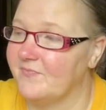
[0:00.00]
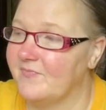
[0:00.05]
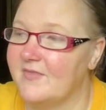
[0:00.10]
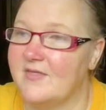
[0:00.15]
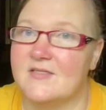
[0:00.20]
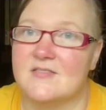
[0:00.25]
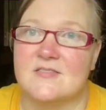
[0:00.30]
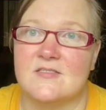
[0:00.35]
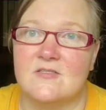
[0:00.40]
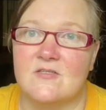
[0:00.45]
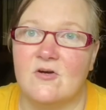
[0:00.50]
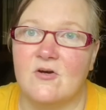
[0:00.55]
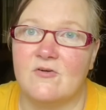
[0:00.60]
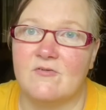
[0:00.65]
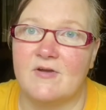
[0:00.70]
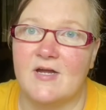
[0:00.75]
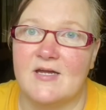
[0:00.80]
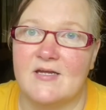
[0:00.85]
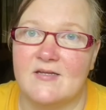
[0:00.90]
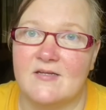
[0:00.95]
That is not
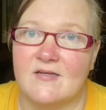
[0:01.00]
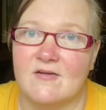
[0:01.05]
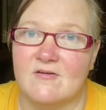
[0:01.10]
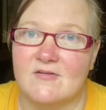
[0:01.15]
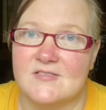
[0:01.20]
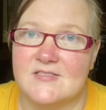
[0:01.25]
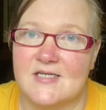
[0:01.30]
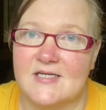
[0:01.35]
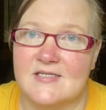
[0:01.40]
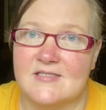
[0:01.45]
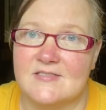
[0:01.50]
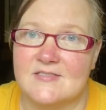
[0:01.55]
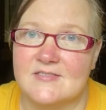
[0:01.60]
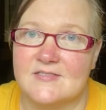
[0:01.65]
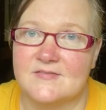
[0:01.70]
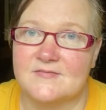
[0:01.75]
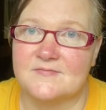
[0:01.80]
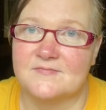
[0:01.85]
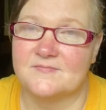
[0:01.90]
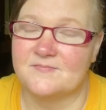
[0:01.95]
right in God's eyes.
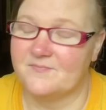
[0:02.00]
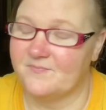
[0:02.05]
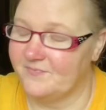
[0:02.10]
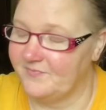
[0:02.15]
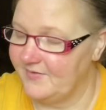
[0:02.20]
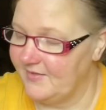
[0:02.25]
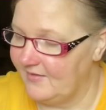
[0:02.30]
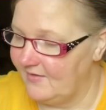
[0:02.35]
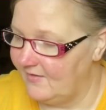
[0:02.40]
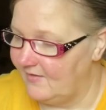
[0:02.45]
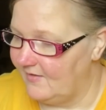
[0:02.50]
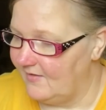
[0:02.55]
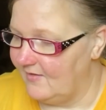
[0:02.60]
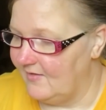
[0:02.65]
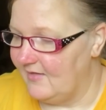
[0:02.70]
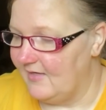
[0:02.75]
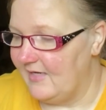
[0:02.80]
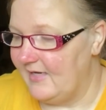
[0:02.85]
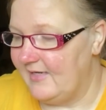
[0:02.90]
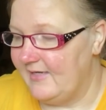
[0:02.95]

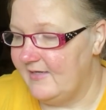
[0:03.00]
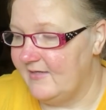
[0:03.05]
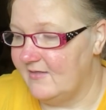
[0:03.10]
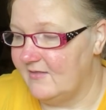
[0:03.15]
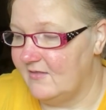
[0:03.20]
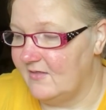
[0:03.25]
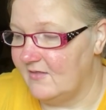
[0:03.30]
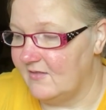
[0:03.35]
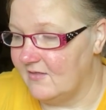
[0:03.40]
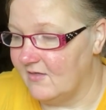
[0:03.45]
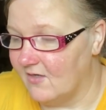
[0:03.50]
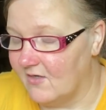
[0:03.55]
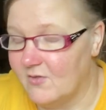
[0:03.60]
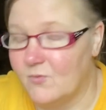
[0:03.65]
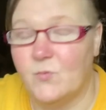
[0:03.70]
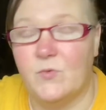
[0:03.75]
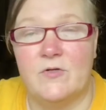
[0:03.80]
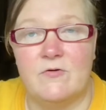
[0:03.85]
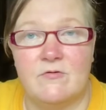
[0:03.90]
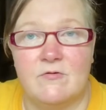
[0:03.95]
And God
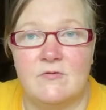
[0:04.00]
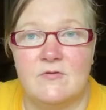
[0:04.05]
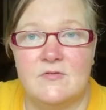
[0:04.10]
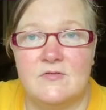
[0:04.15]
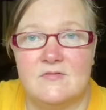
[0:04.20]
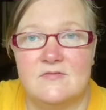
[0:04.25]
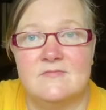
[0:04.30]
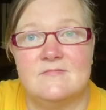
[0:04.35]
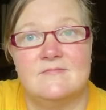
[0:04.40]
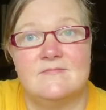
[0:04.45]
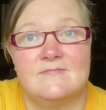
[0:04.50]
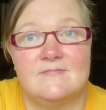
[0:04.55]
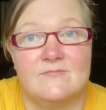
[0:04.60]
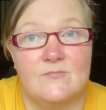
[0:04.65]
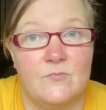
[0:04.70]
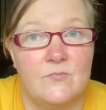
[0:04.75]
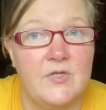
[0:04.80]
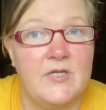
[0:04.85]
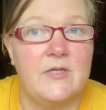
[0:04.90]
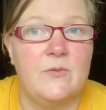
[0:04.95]
will,
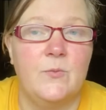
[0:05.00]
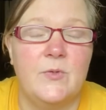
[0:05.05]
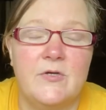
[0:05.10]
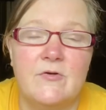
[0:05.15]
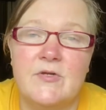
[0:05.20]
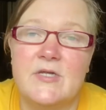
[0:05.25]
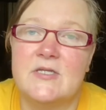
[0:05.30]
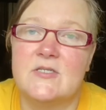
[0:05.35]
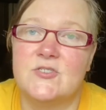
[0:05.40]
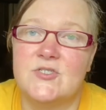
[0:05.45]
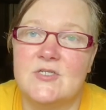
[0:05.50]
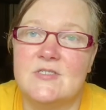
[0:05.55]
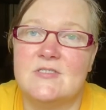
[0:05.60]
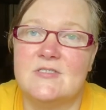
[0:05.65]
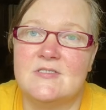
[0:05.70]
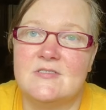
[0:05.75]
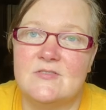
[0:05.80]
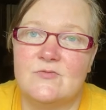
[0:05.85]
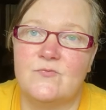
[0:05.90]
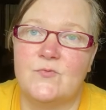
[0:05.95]
he will get
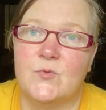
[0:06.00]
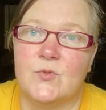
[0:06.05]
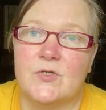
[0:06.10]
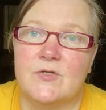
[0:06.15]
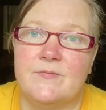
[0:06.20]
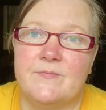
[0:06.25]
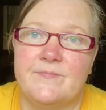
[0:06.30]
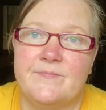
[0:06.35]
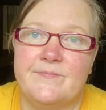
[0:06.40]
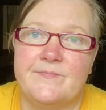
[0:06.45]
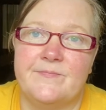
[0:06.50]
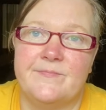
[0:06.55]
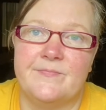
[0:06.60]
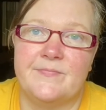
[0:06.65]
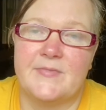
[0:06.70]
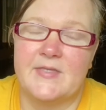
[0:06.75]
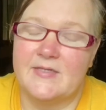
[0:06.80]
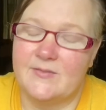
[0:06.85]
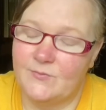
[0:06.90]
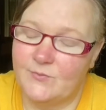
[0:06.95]
justice for it.
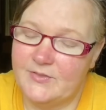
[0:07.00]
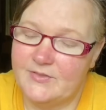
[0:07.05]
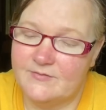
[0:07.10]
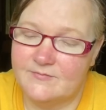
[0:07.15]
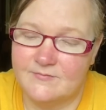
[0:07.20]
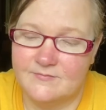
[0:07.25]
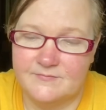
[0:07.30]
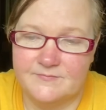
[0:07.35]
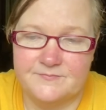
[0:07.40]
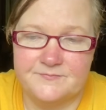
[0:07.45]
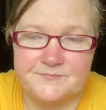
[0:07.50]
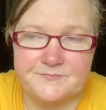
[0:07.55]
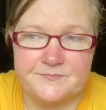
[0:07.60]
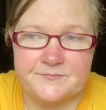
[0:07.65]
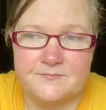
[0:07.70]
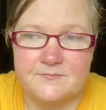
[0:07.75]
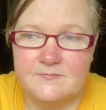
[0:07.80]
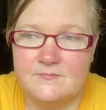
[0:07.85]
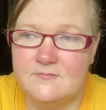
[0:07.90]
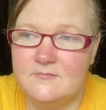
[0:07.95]
He will.
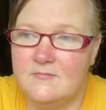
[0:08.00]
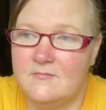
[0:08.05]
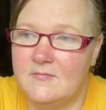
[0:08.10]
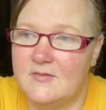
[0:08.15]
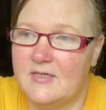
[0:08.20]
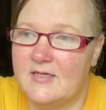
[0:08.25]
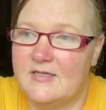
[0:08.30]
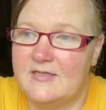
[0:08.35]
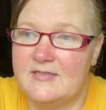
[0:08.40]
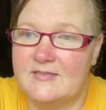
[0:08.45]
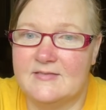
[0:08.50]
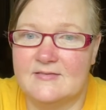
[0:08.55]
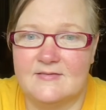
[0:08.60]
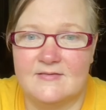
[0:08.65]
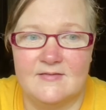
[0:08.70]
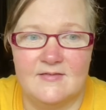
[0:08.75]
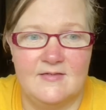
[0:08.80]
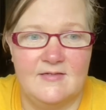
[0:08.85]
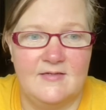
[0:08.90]
And